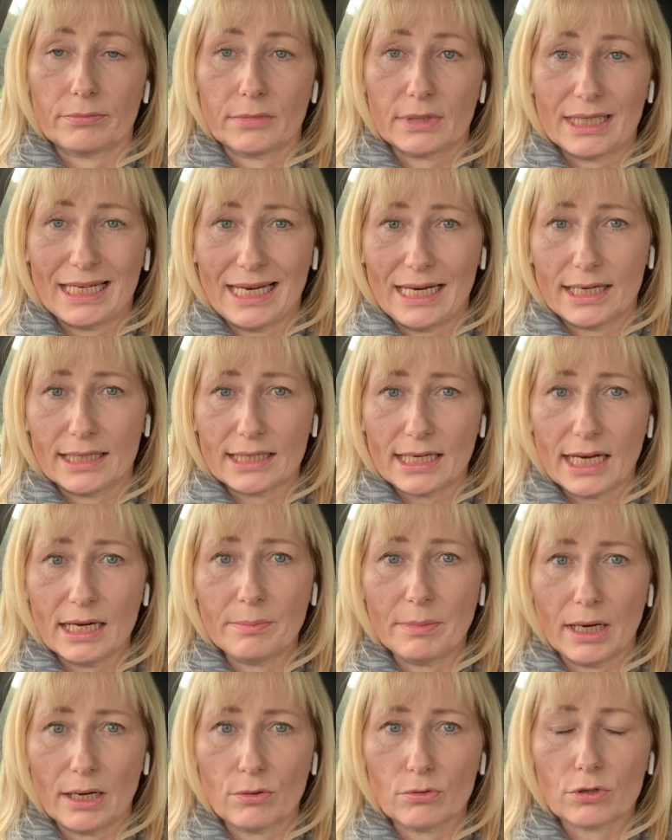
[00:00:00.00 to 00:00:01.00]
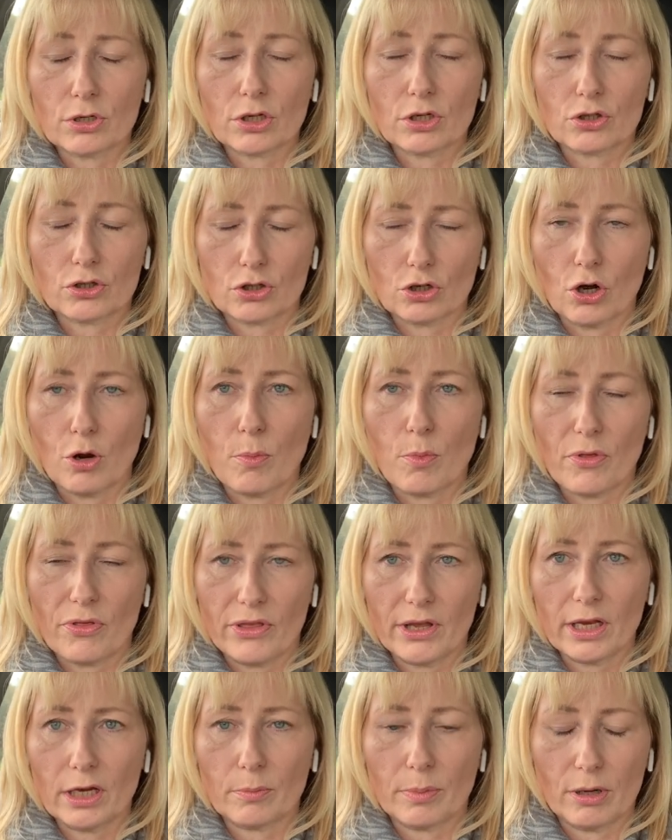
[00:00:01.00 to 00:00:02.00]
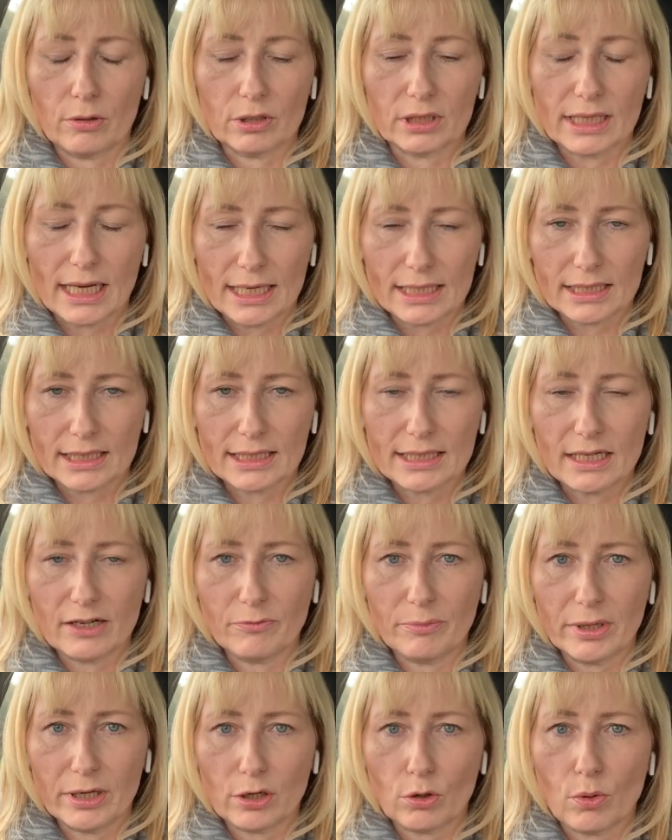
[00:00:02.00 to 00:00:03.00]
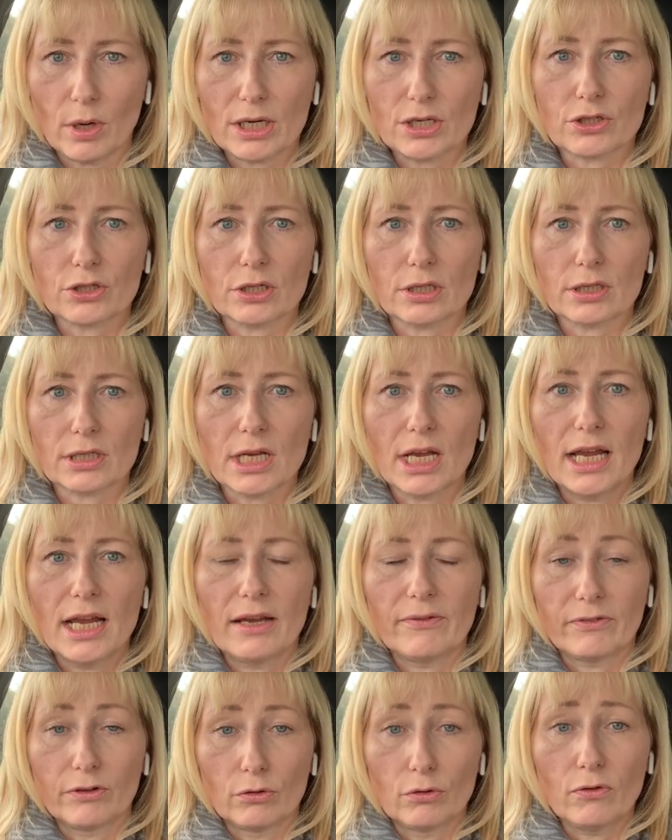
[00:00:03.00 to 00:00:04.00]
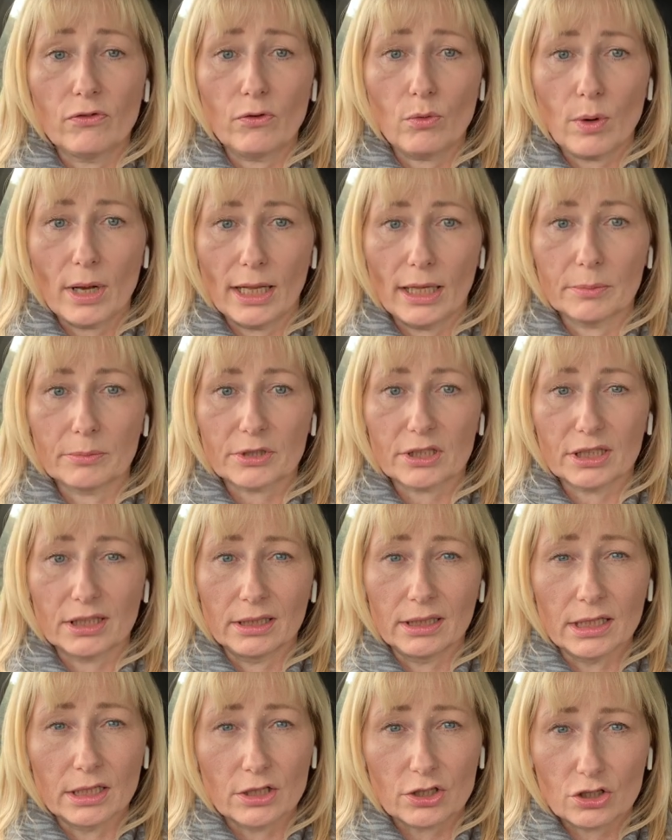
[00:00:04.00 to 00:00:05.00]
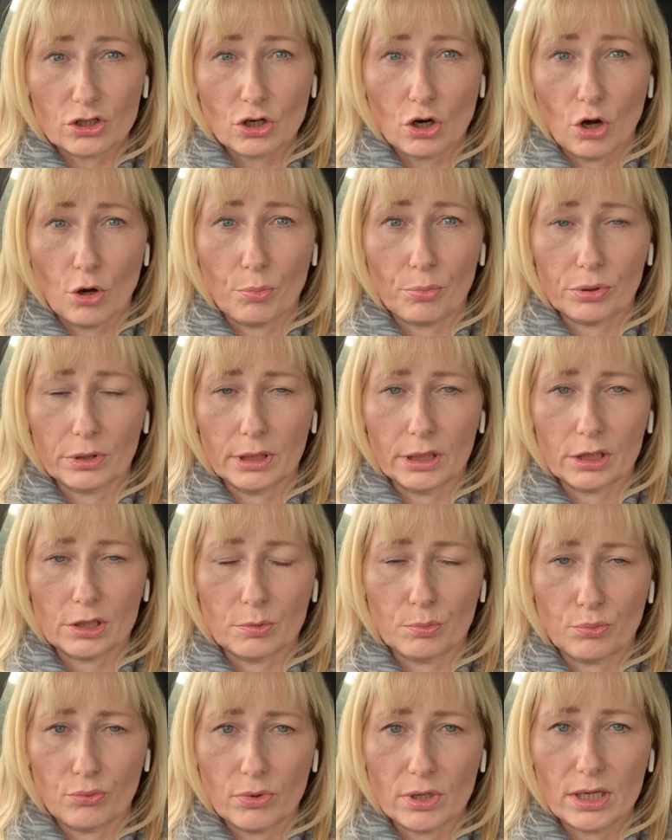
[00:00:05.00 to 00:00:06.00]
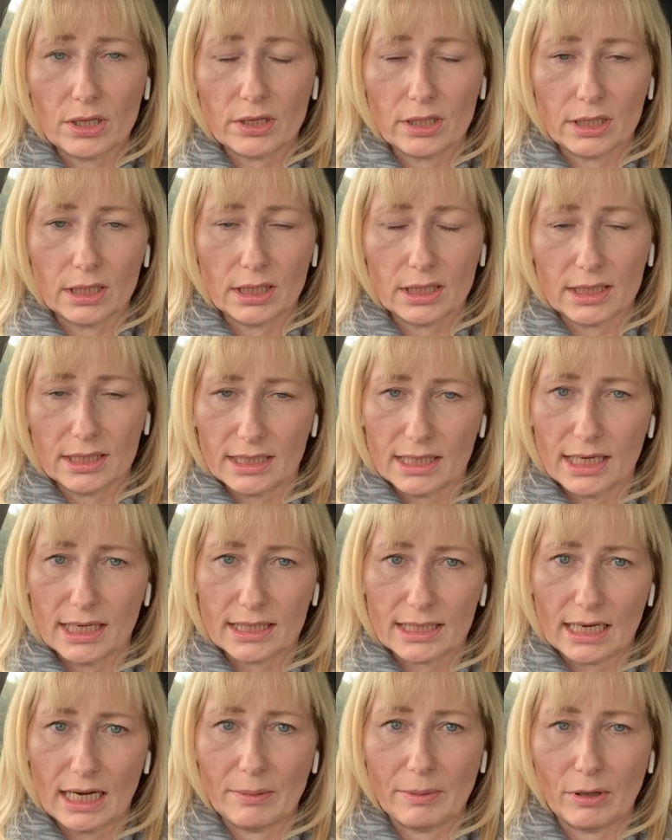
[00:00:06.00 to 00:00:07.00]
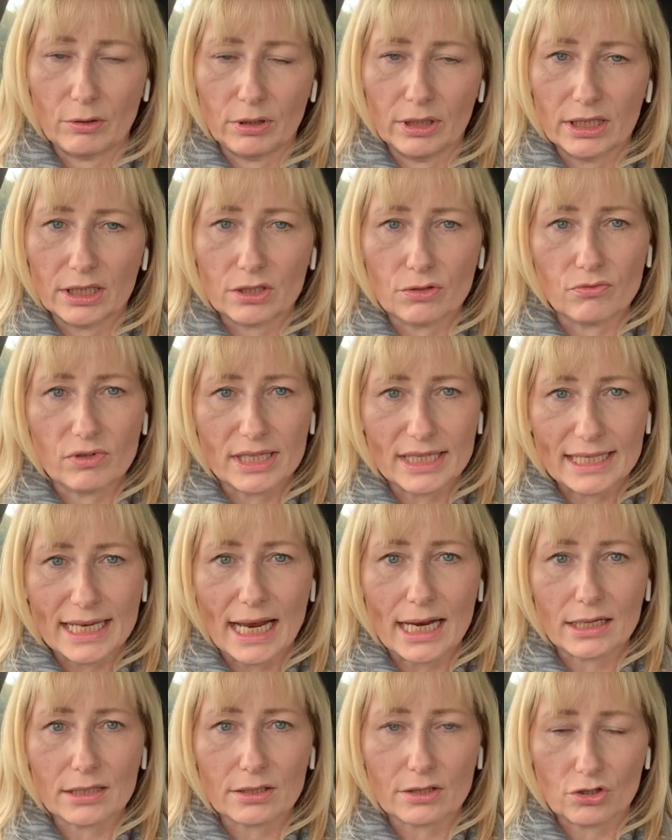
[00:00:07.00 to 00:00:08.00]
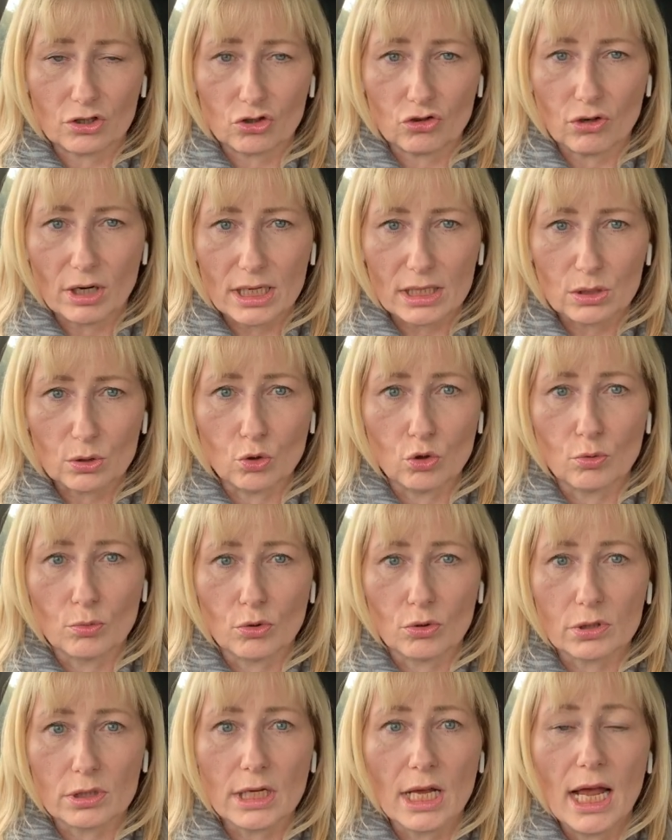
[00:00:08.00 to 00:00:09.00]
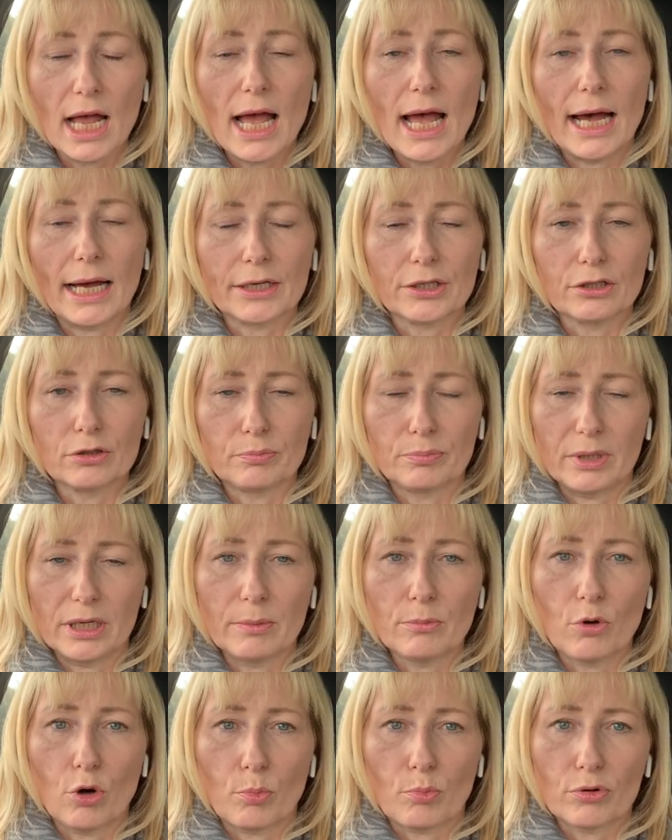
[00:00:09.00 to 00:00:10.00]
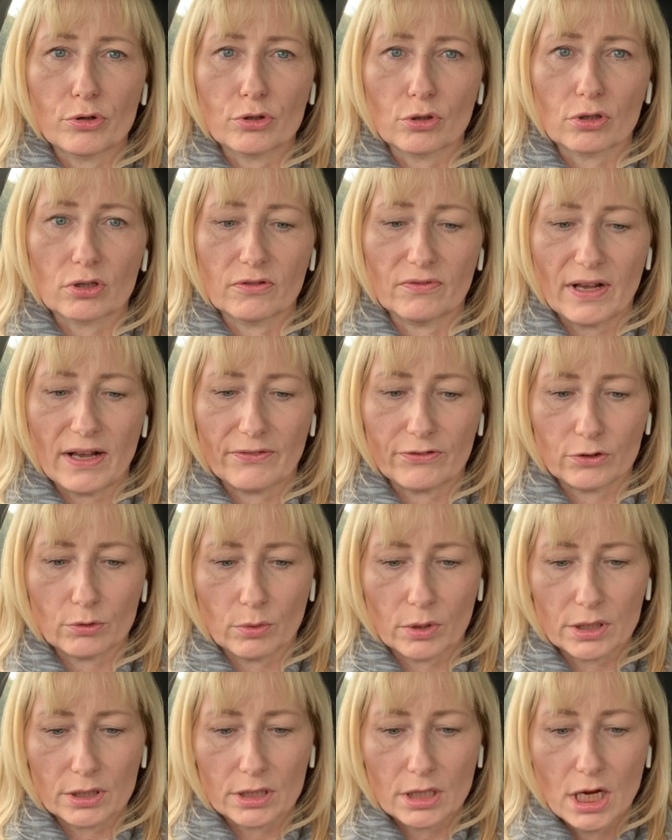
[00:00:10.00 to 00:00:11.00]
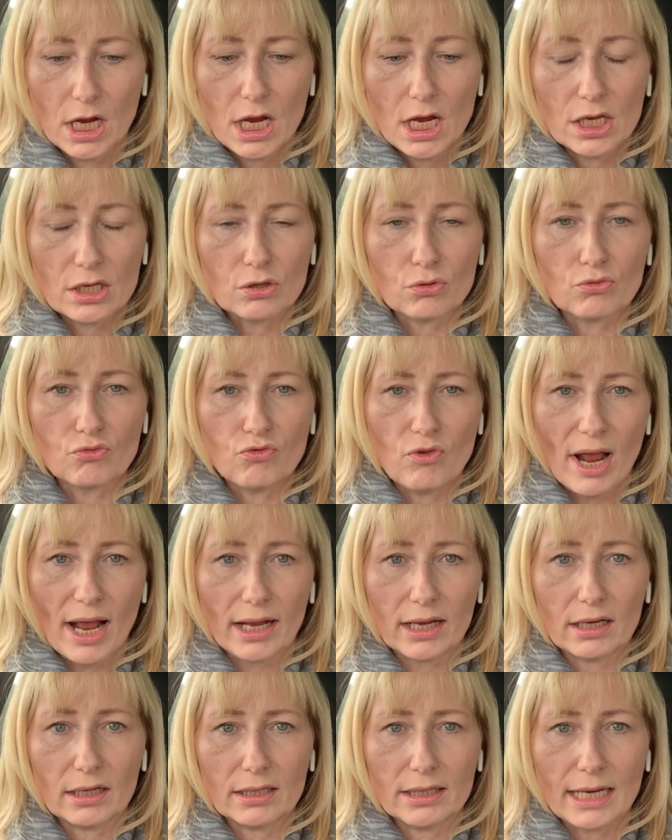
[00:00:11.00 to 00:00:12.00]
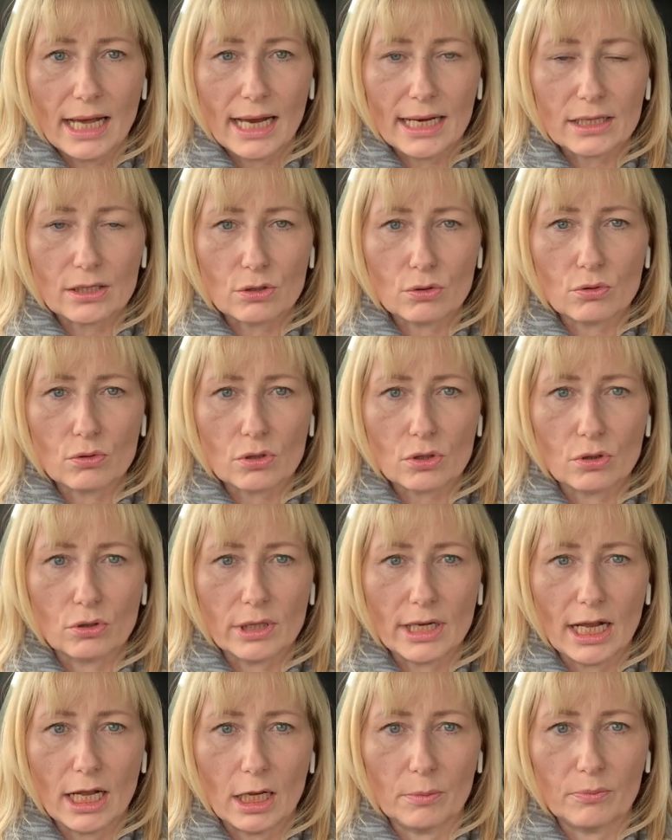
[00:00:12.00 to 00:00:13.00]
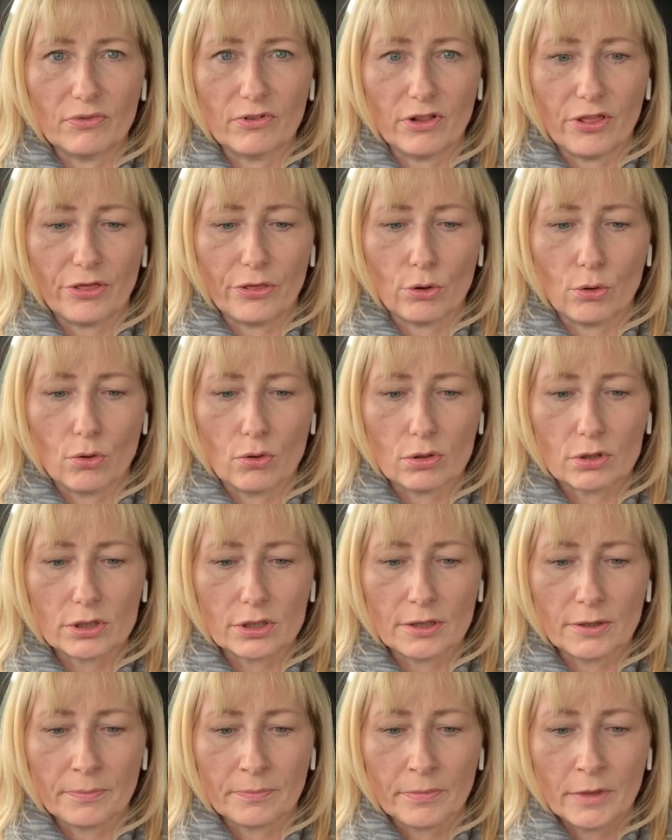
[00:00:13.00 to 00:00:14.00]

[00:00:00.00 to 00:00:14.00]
Take time out, stop, think about it, ask yourself better questions. If you're overwhelmed, you need to stop, you need to breathe, you need to take time out, you need to reset the stress hormones, and you'll be more productive afterwards. So recognize those unhelpful thoughts.